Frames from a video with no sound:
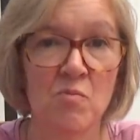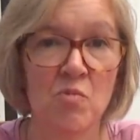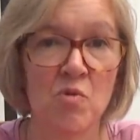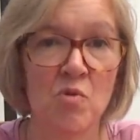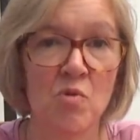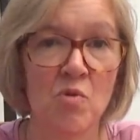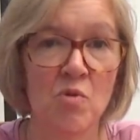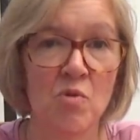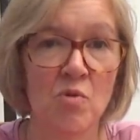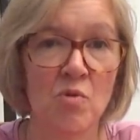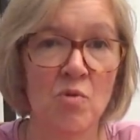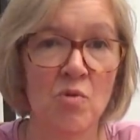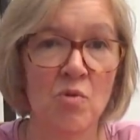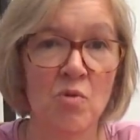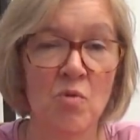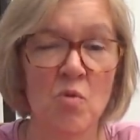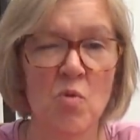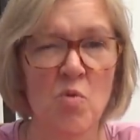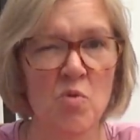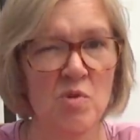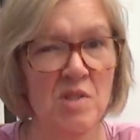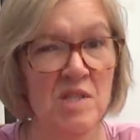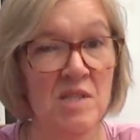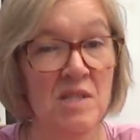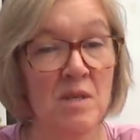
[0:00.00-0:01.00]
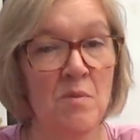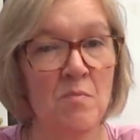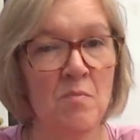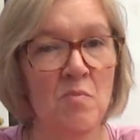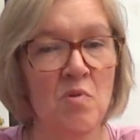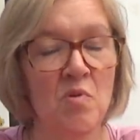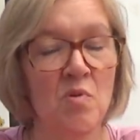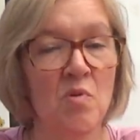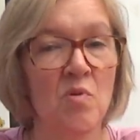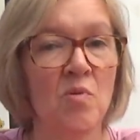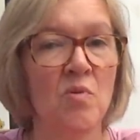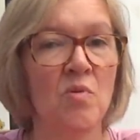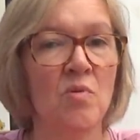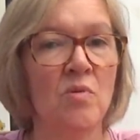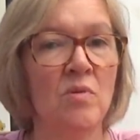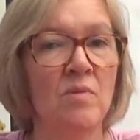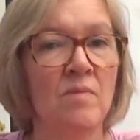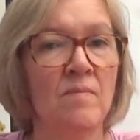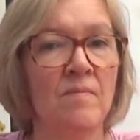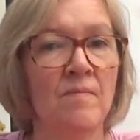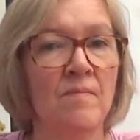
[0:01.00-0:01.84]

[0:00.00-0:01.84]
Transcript: Paul, or St. Paul.